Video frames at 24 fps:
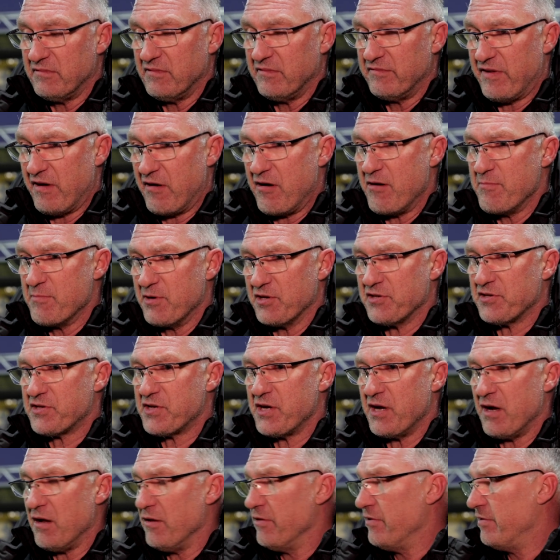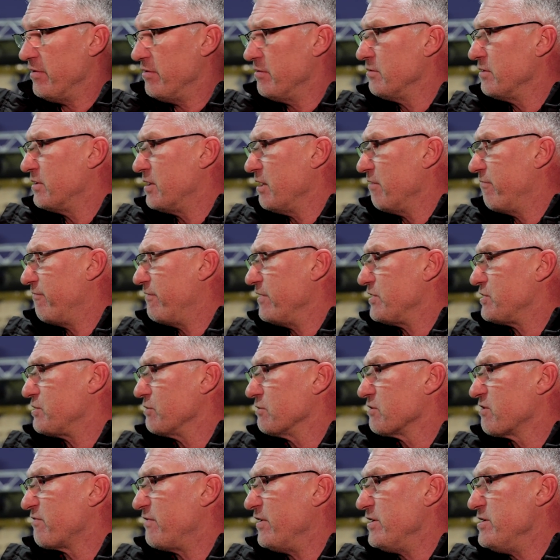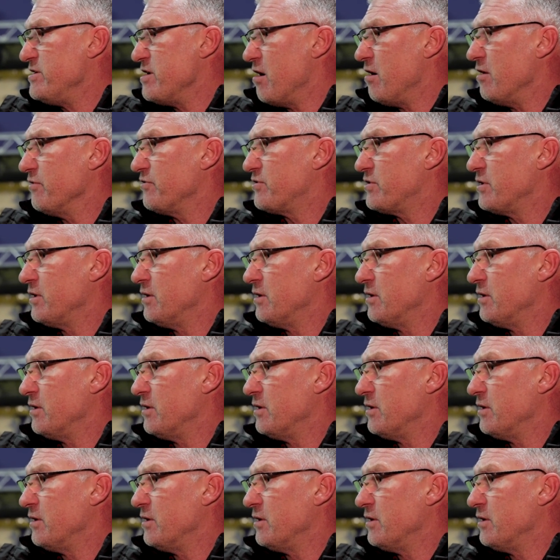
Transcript: very much on the officials for not